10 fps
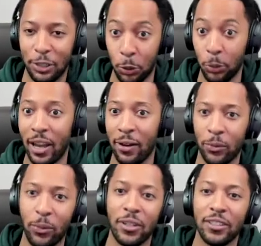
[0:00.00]
2,000
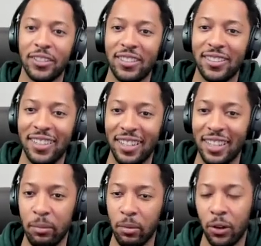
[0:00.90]
words in the
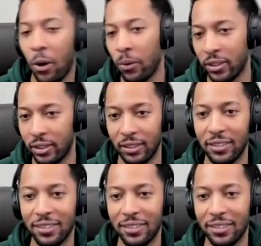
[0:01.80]
email, no one's going